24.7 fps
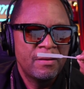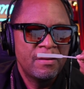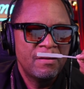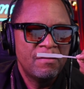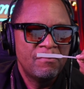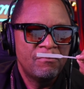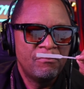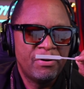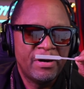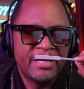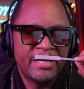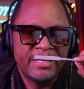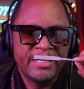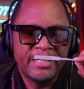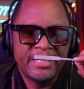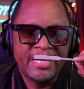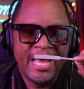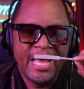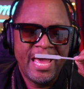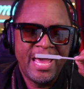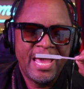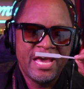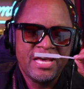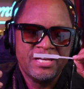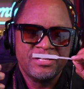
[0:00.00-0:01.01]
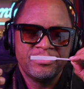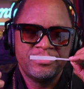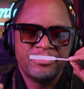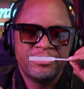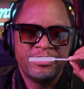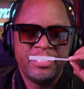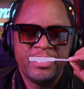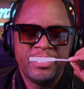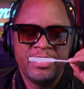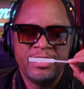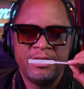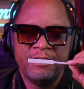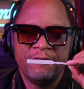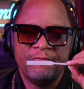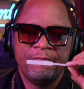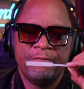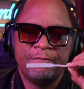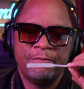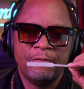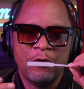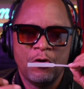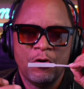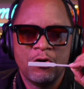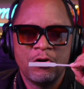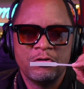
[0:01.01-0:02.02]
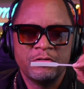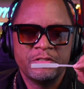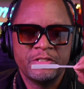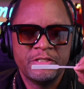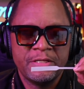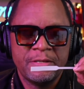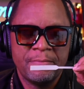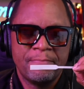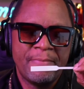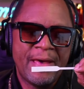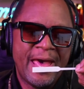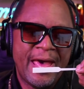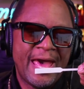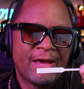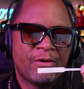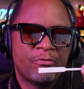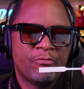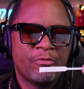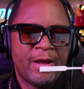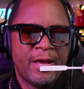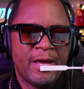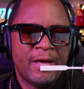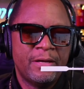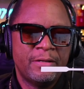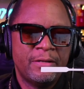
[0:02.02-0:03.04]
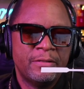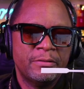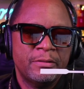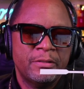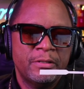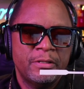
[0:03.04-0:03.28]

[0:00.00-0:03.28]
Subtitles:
but it has the florals in the background